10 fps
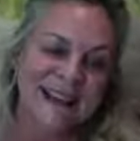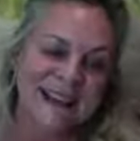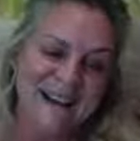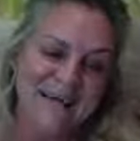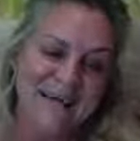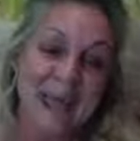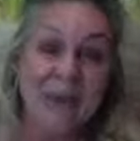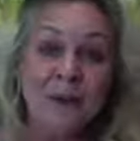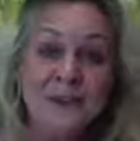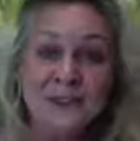
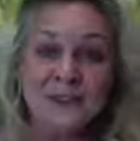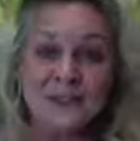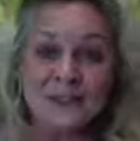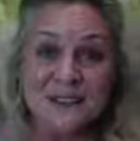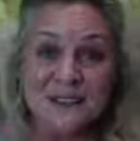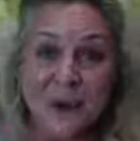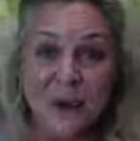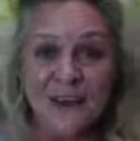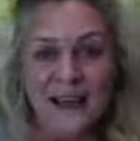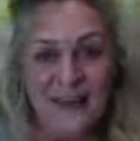And also to
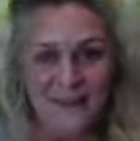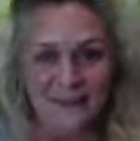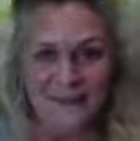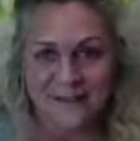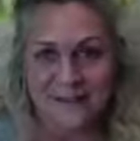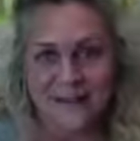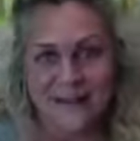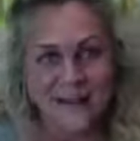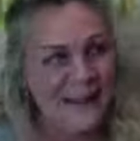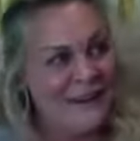slow down.
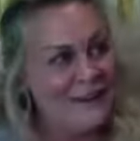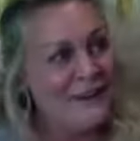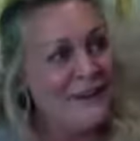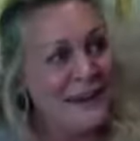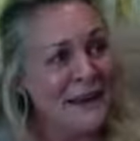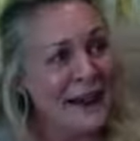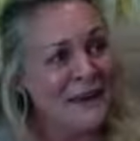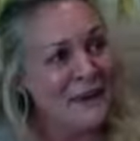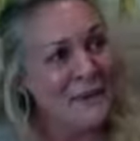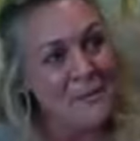You know, if I
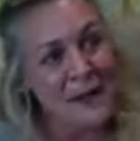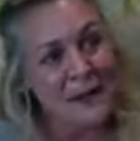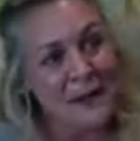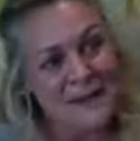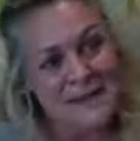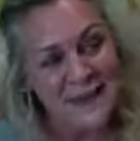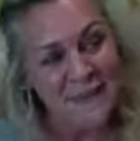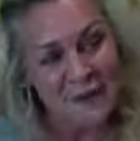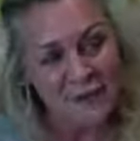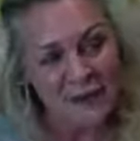look at my Great
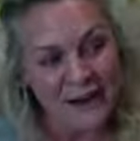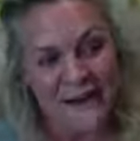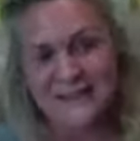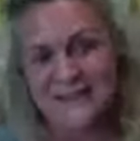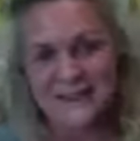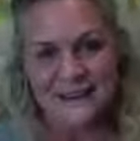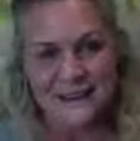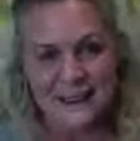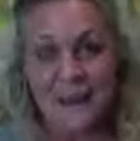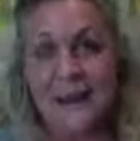Dane Rover, he doesn't
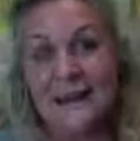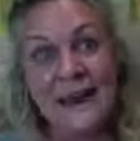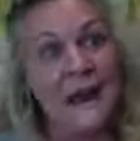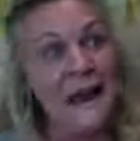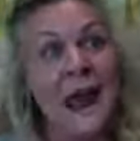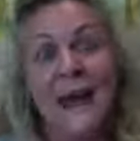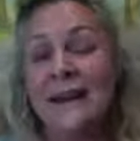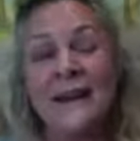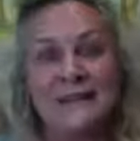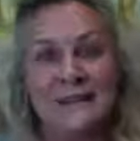expend
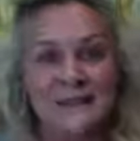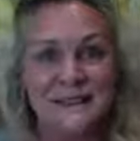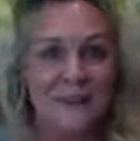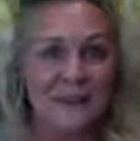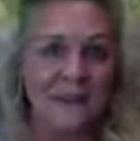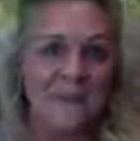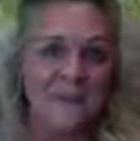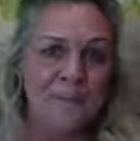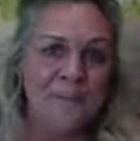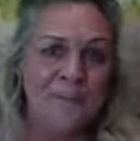unnecessary
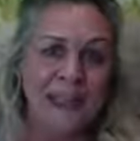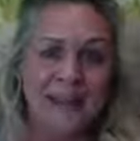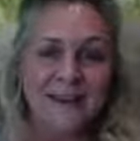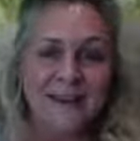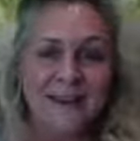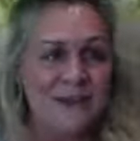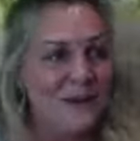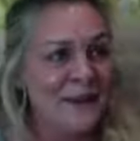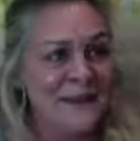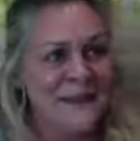energy
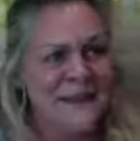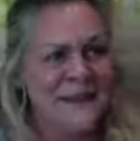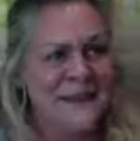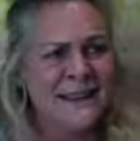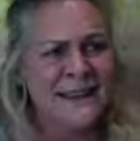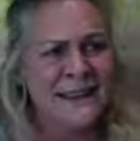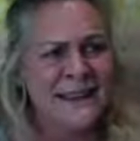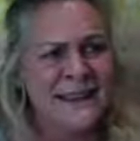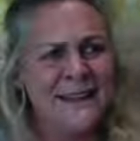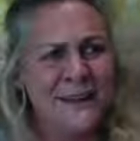doing things that
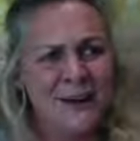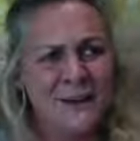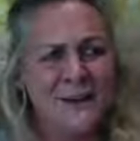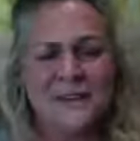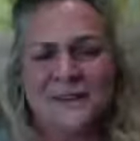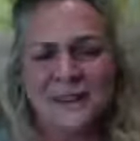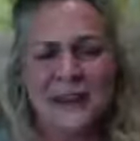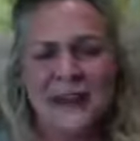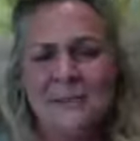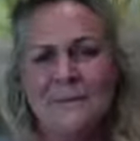aren't going to
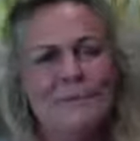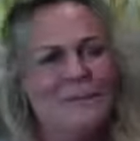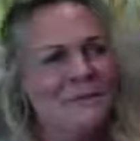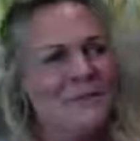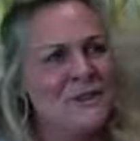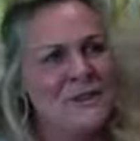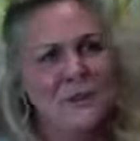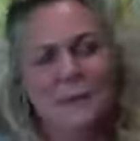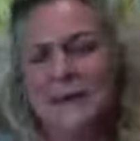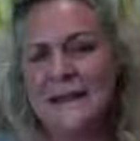get him to
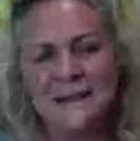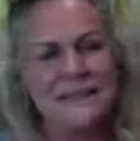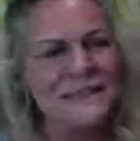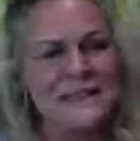a place of